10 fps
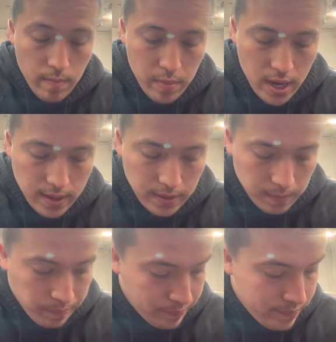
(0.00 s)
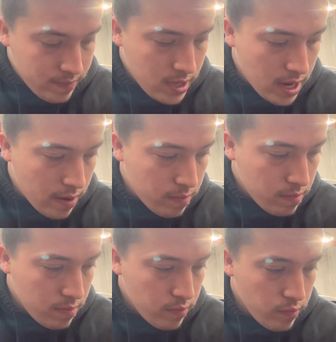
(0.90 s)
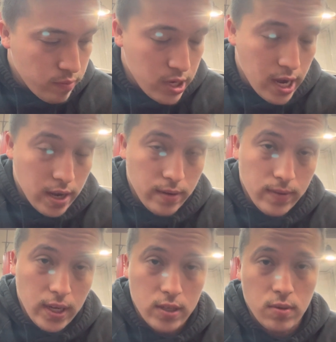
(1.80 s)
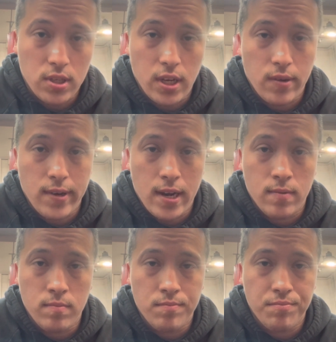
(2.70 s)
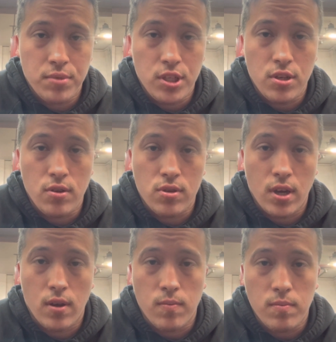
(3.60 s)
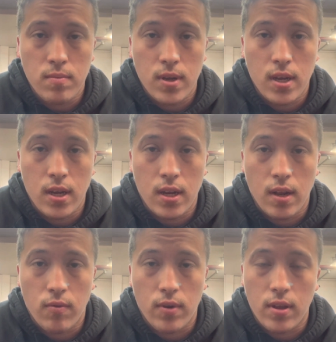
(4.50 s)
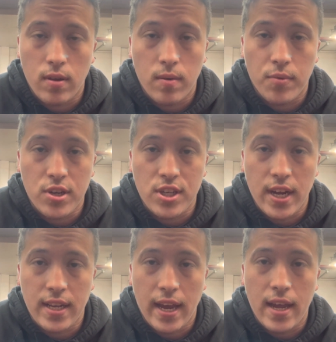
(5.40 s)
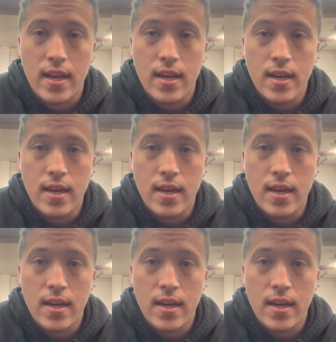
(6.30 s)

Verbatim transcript: But, yeah. But, yeah, if you guys want to stick around, please do so and I really appreciate that.